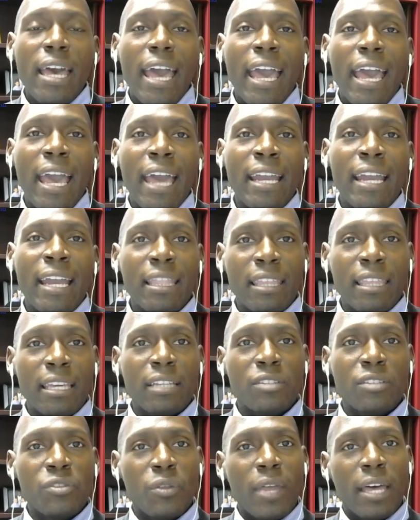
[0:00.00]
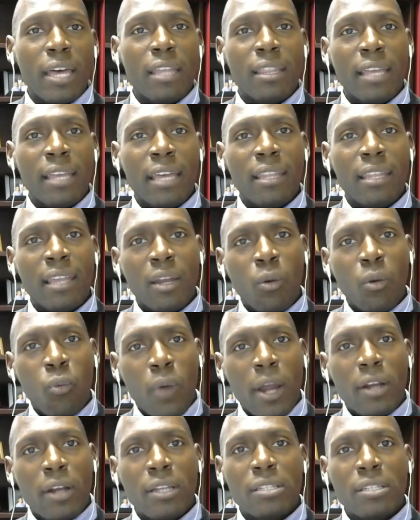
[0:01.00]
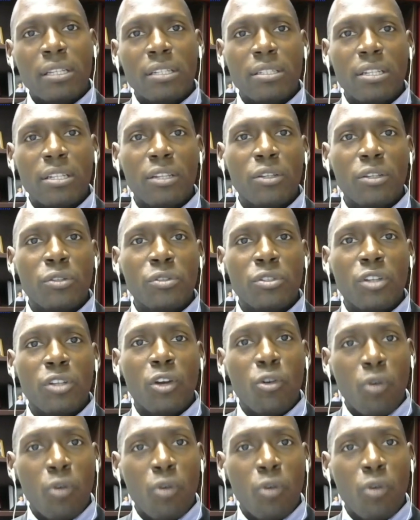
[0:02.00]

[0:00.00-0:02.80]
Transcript: And I think so that awareness continues to